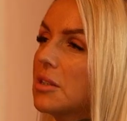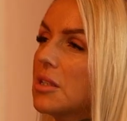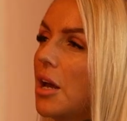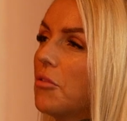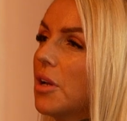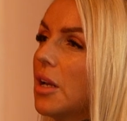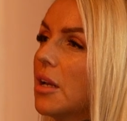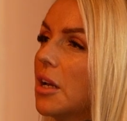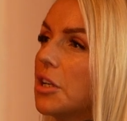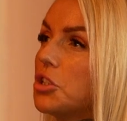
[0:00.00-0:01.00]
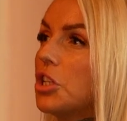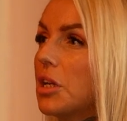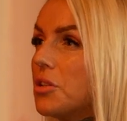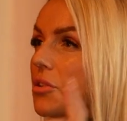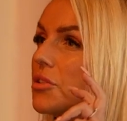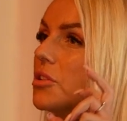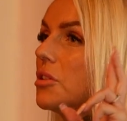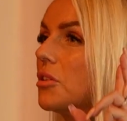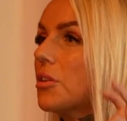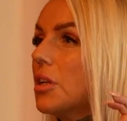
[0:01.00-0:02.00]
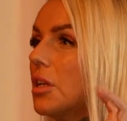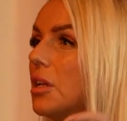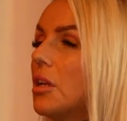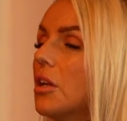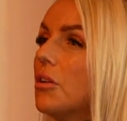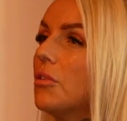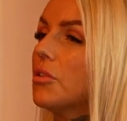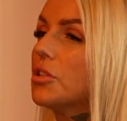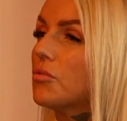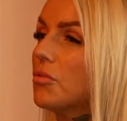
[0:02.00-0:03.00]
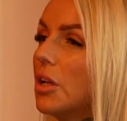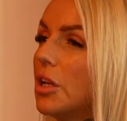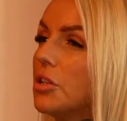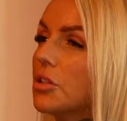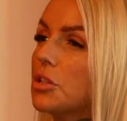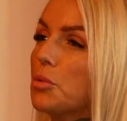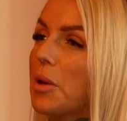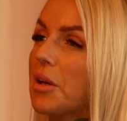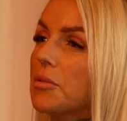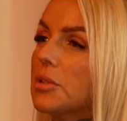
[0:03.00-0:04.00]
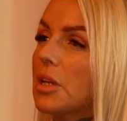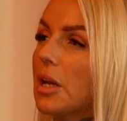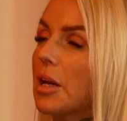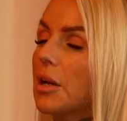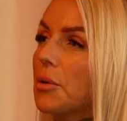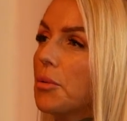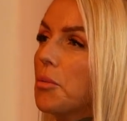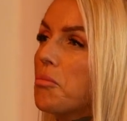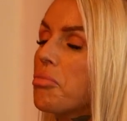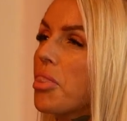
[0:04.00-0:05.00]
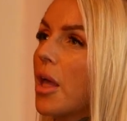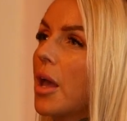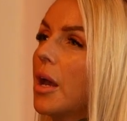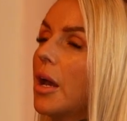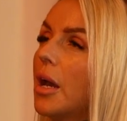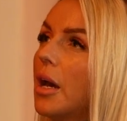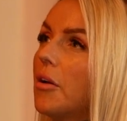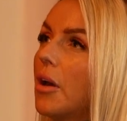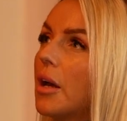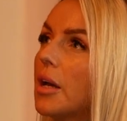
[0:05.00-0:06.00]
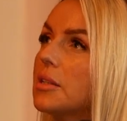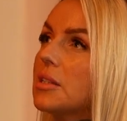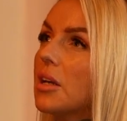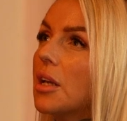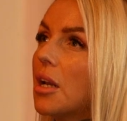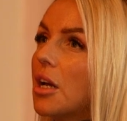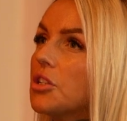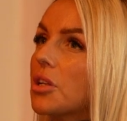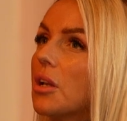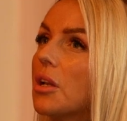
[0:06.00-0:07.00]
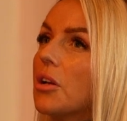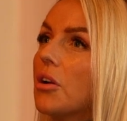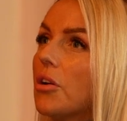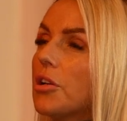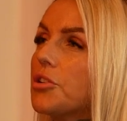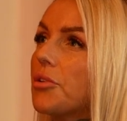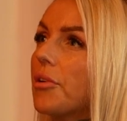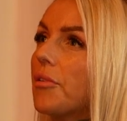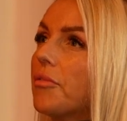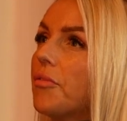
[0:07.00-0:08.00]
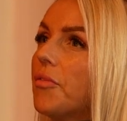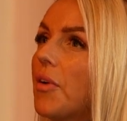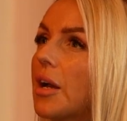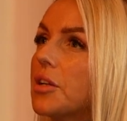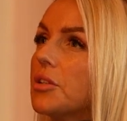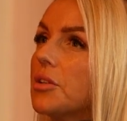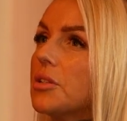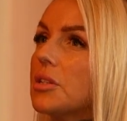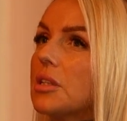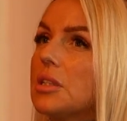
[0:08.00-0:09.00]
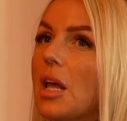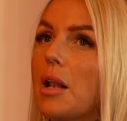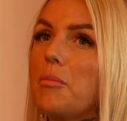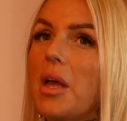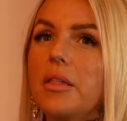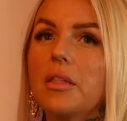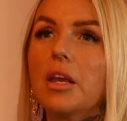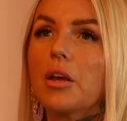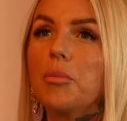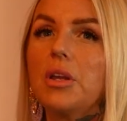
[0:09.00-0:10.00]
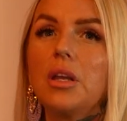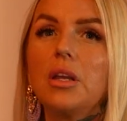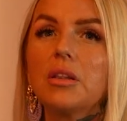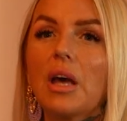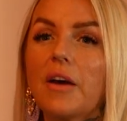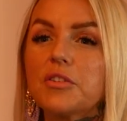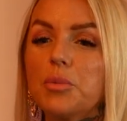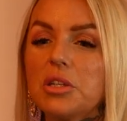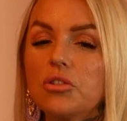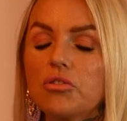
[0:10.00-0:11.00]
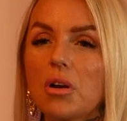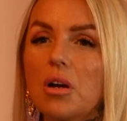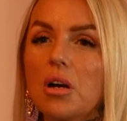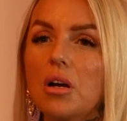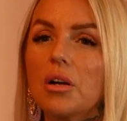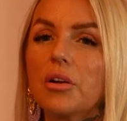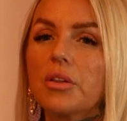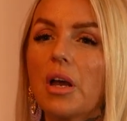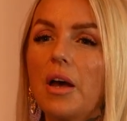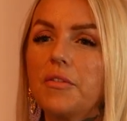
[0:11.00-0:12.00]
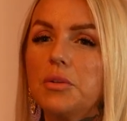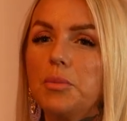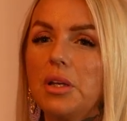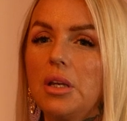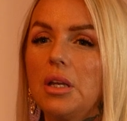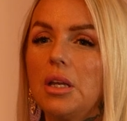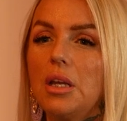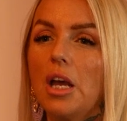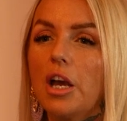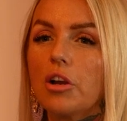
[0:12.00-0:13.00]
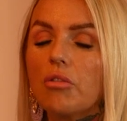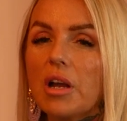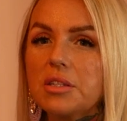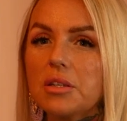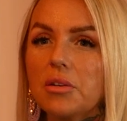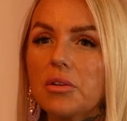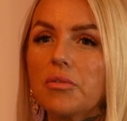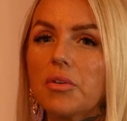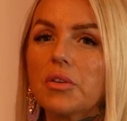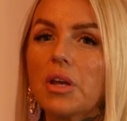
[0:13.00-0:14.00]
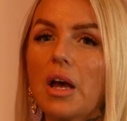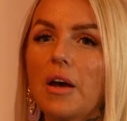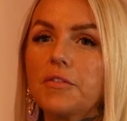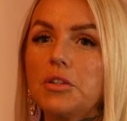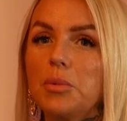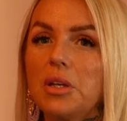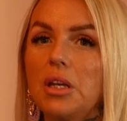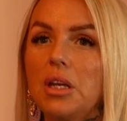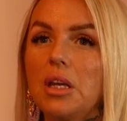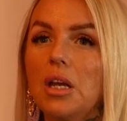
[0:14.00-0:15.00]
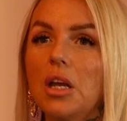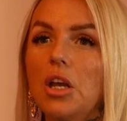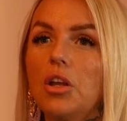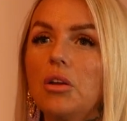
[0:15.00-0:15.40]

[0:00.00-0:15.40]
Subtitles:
and it's not really a kind of gender study, it's really just about how psychological and cultural factors that tell men they have to be strong, or they have to be aggressive, or they have to be,